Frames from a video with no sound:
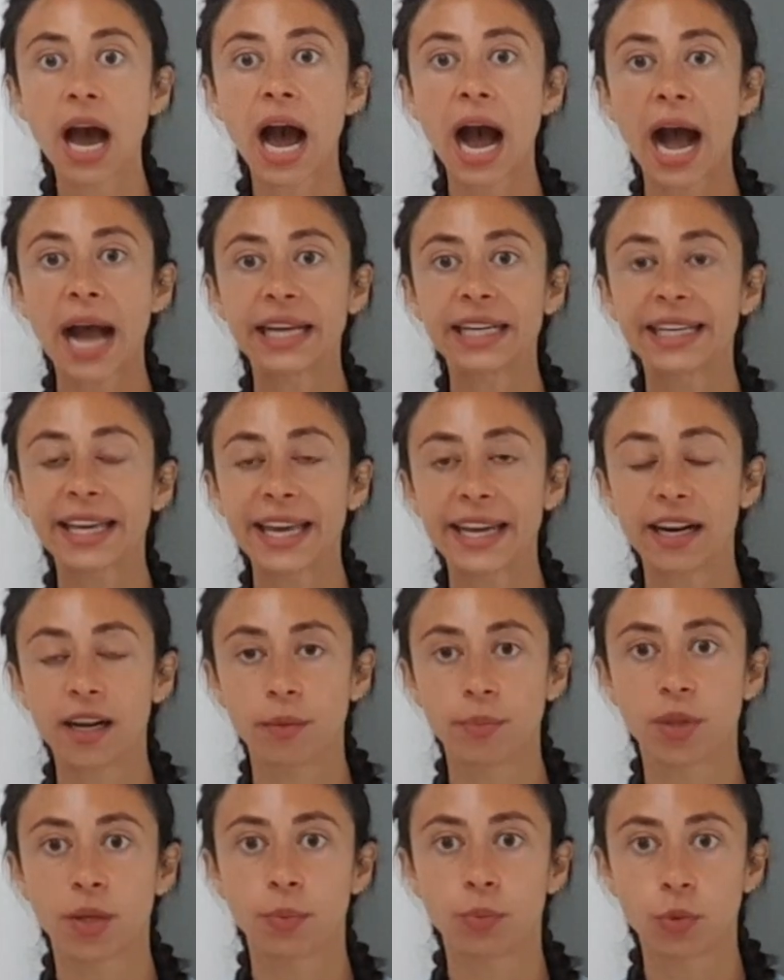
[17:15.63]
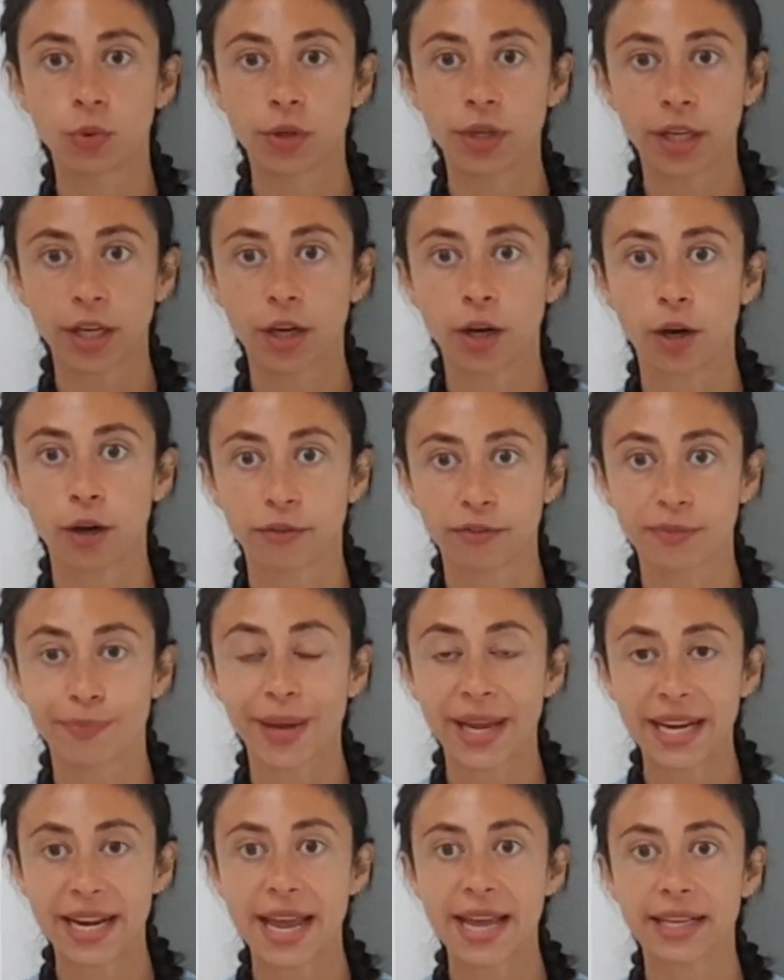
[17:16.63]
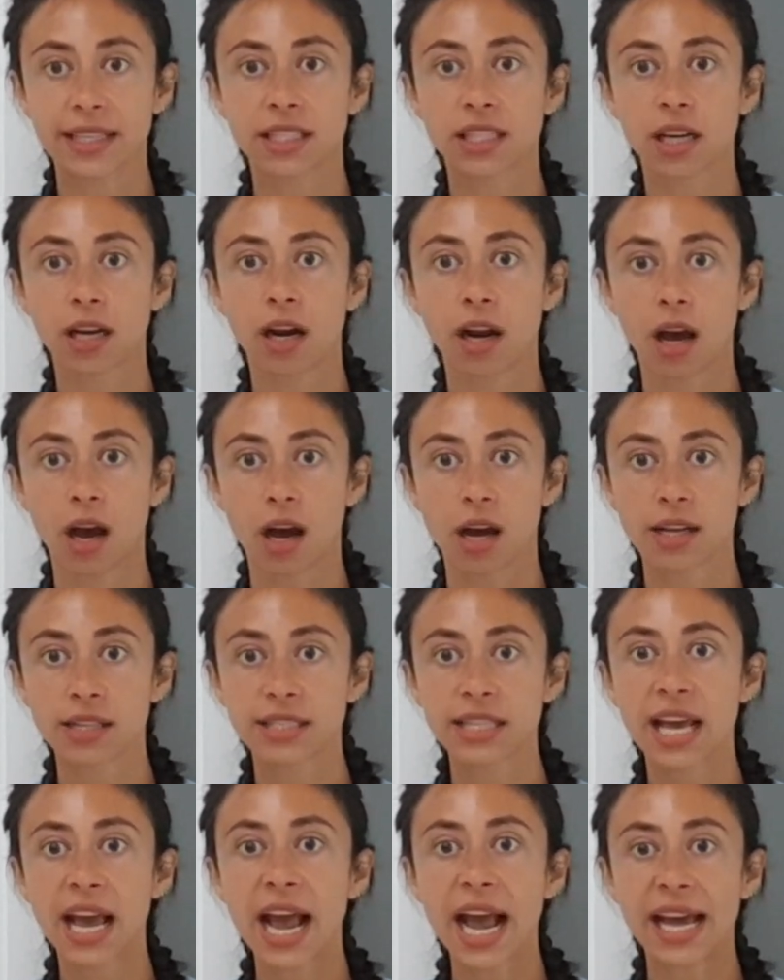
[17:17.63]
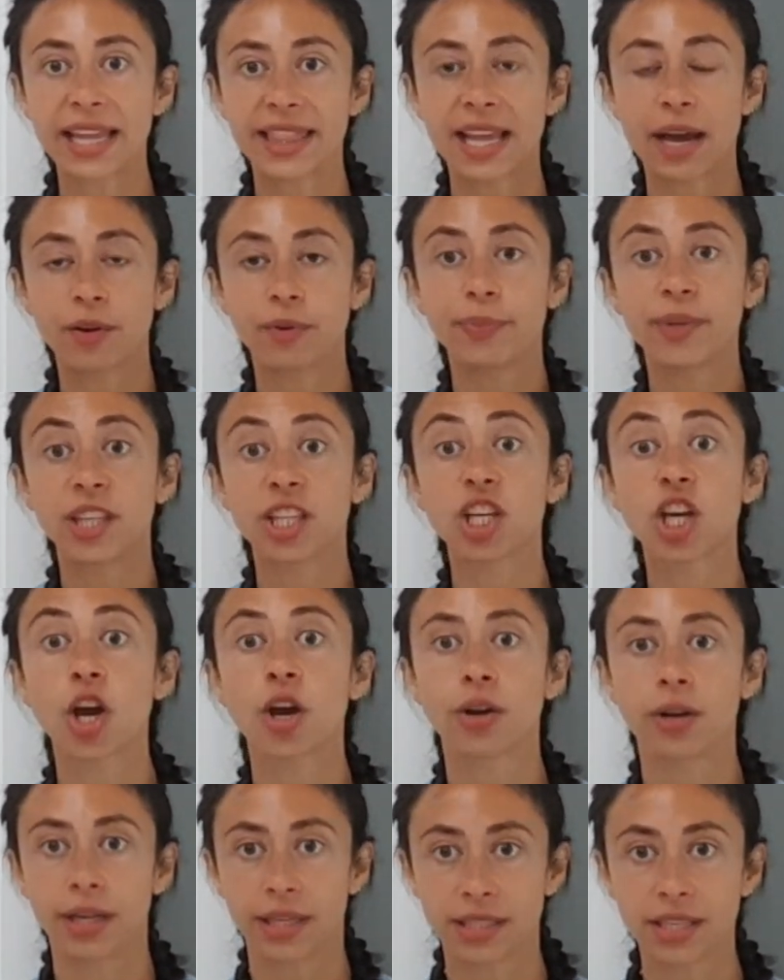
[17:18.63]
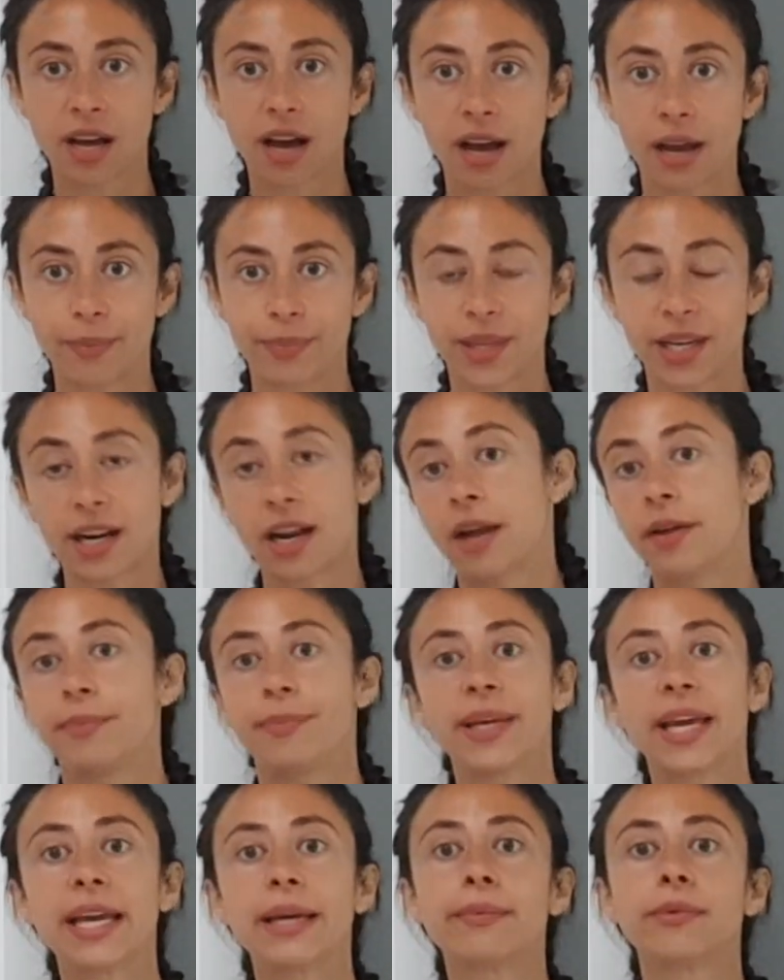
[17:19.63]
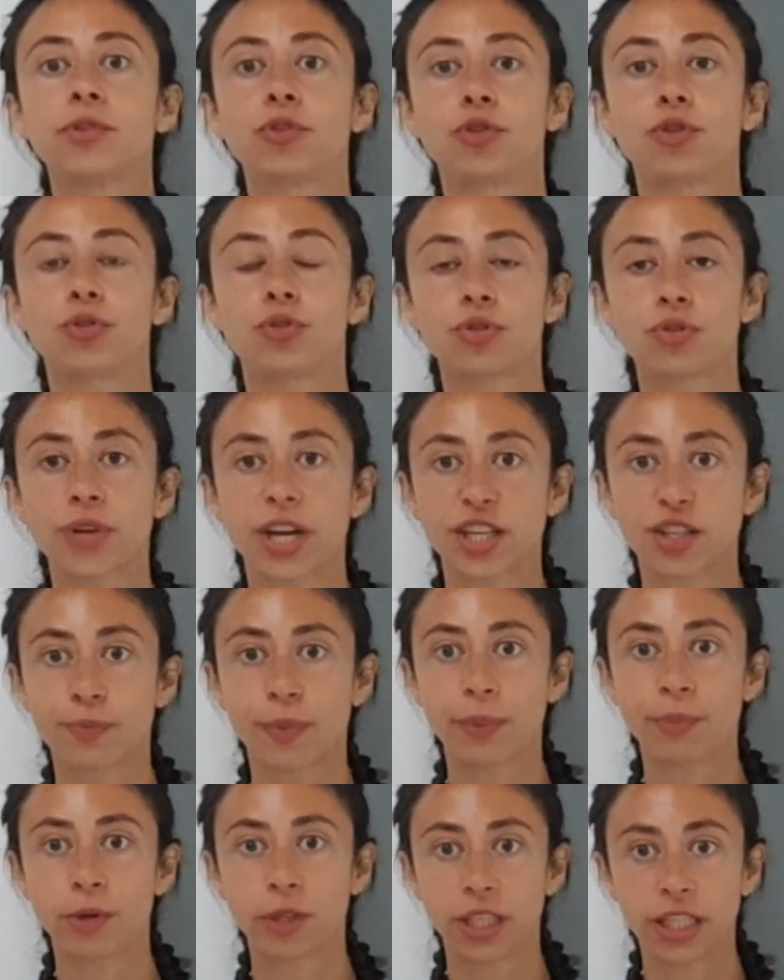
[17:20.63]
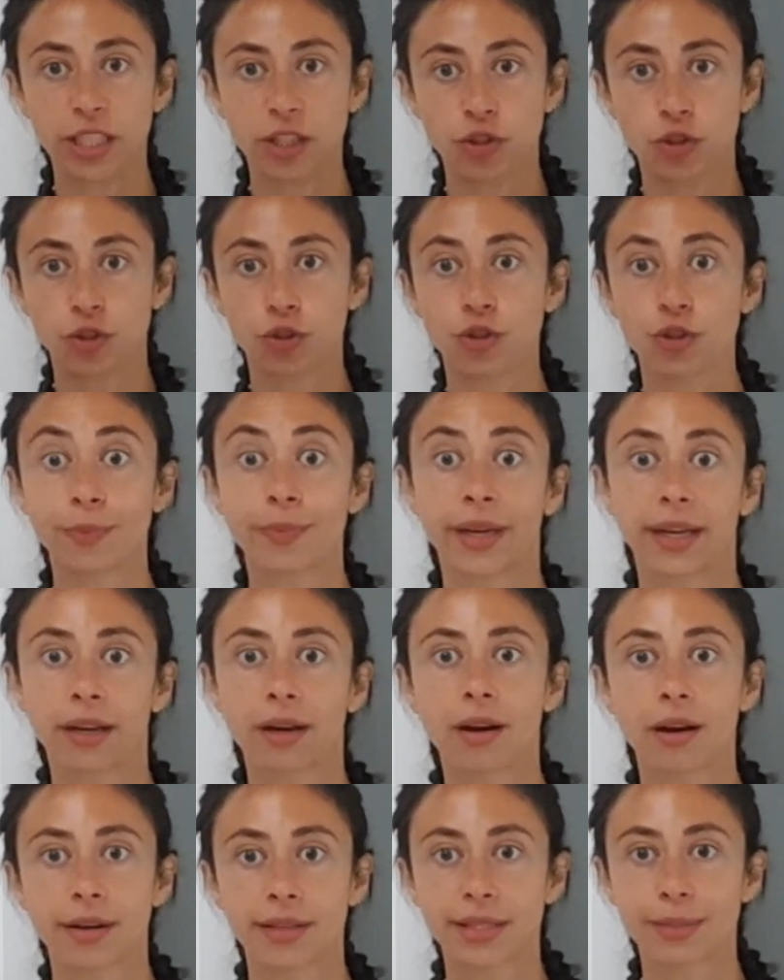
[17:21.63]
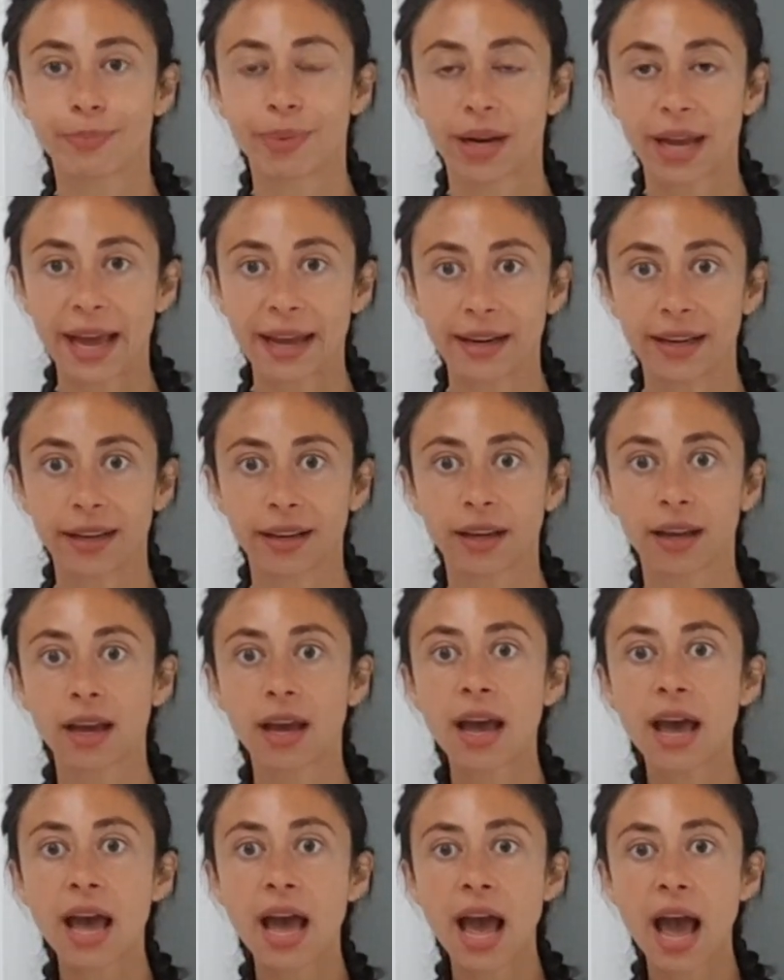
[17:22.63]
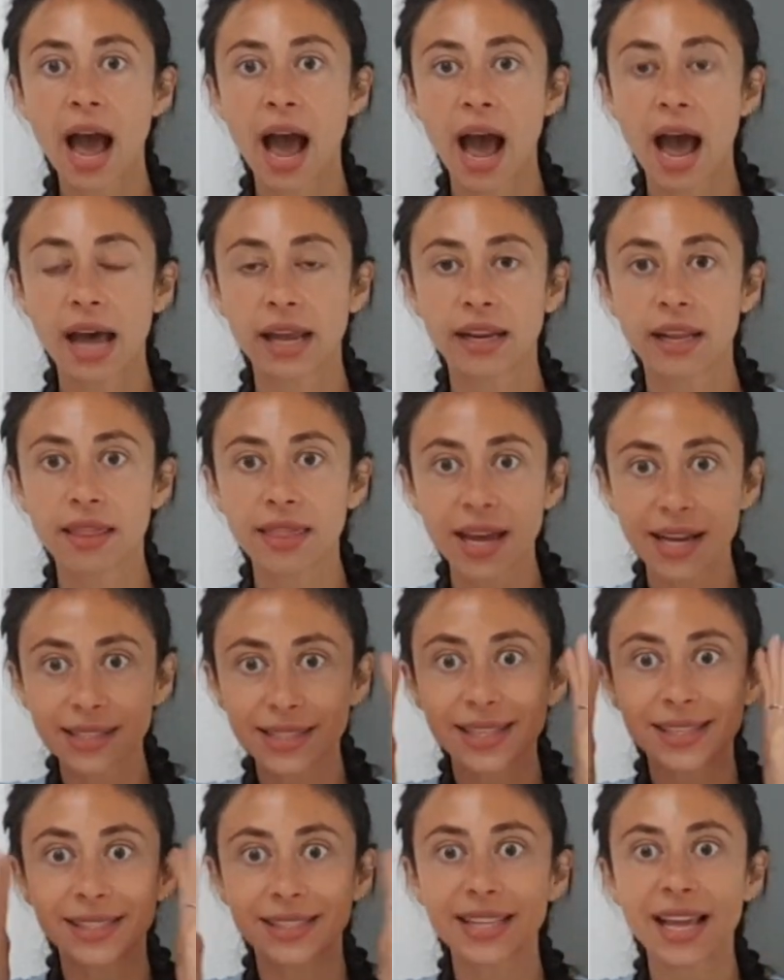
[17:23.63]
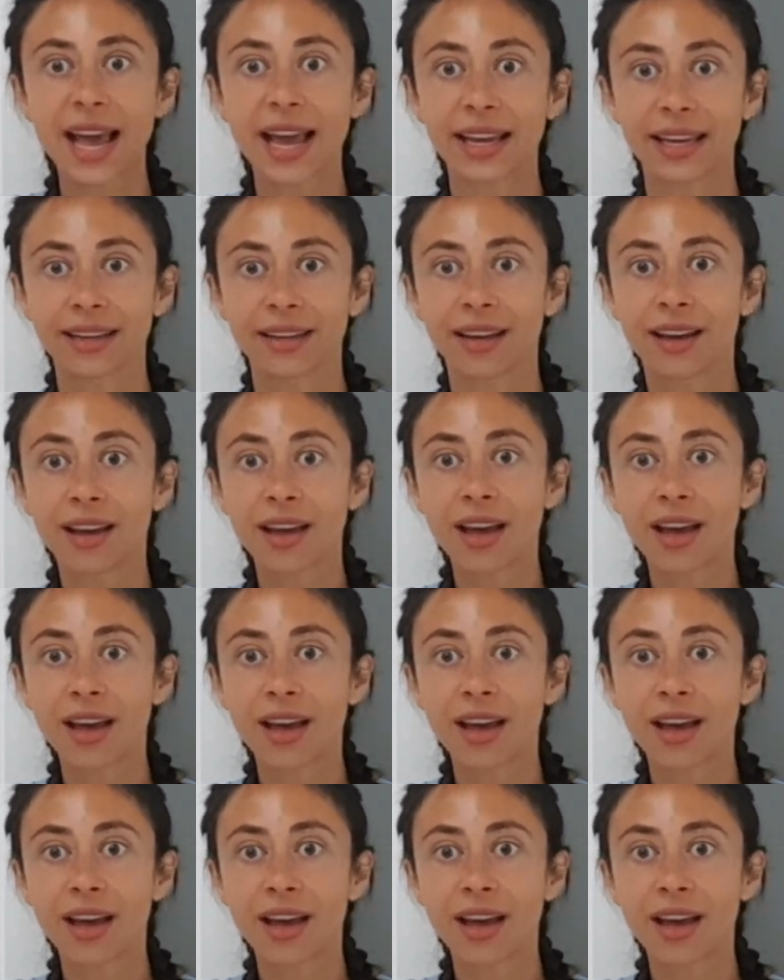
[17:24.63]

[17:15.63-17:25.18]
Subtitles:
I'd get up the morning of my next class, and that would be the only time that I'd be able to stretch my body to do my class planning. And that's insane.